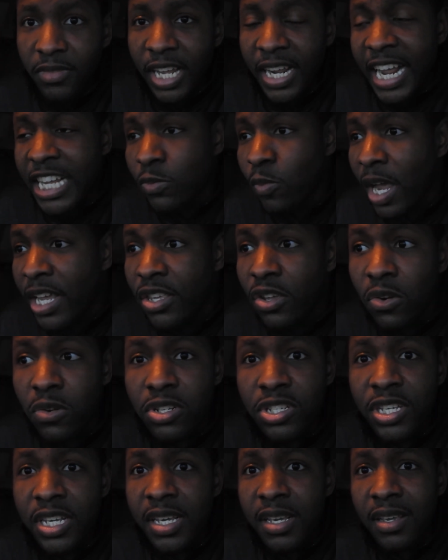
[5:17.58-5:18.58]
And that's why you
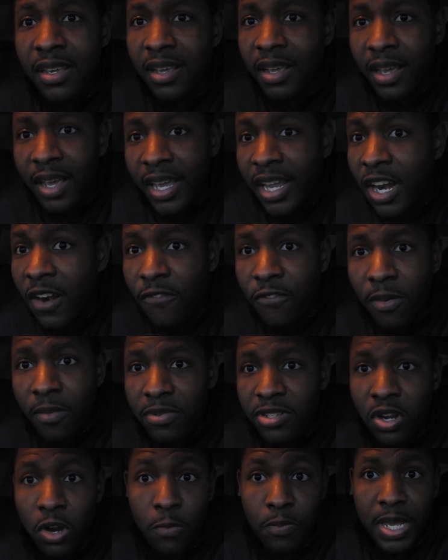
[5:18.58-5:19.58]
don't hear
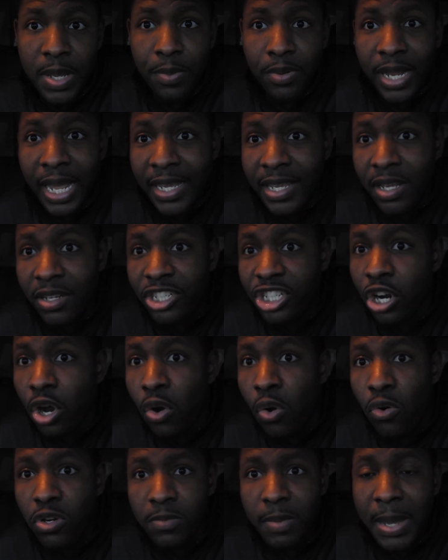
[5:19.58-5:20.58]
from certain people like your
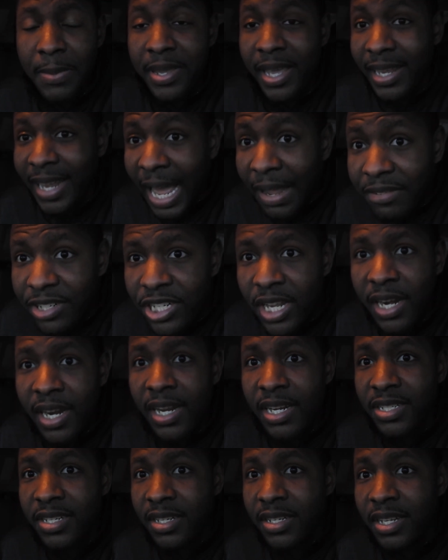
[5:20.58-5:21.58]
Joes, maybe your Life
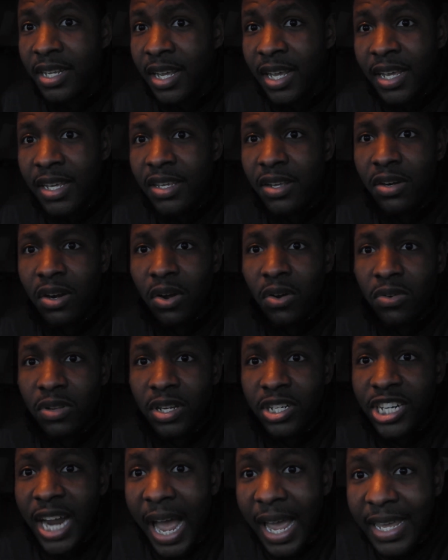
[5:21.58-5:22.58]
Jennings, your
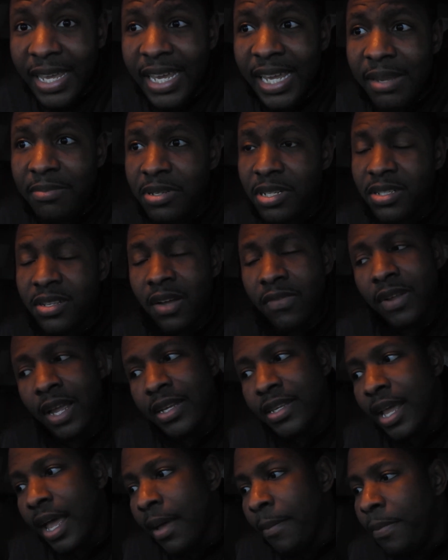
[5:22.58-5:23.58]
Jaheems and stuff
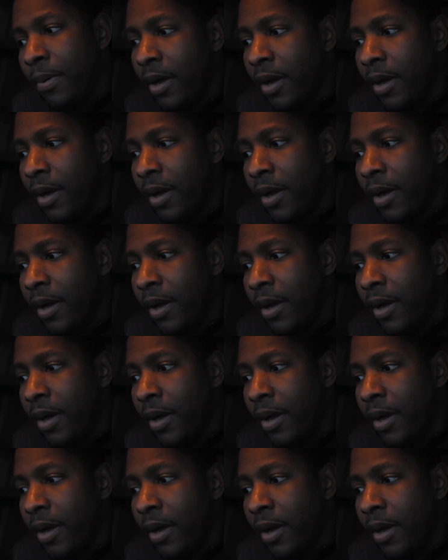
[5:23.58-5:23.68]
like that.